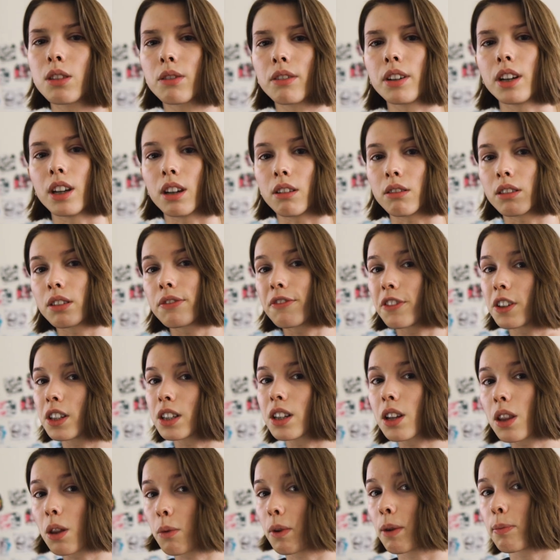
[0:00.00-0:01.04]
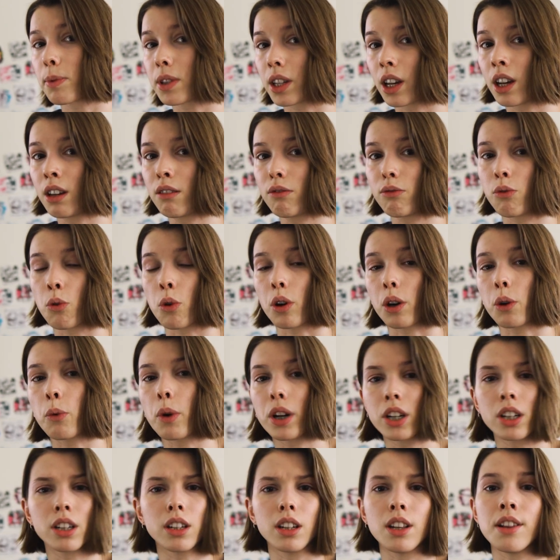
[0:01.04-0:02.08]
3, refer to the website for
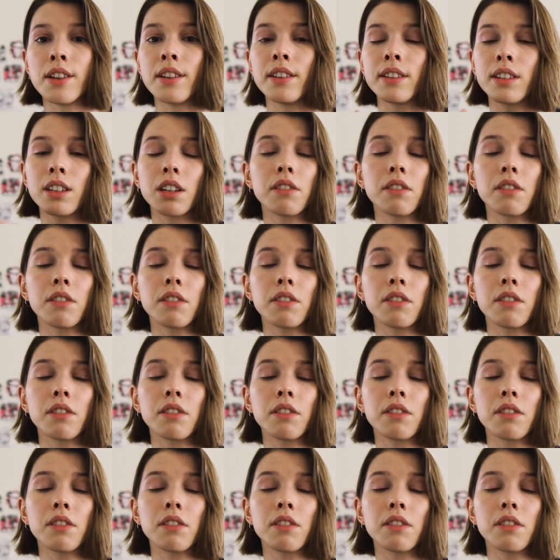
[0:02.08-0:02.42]
questions,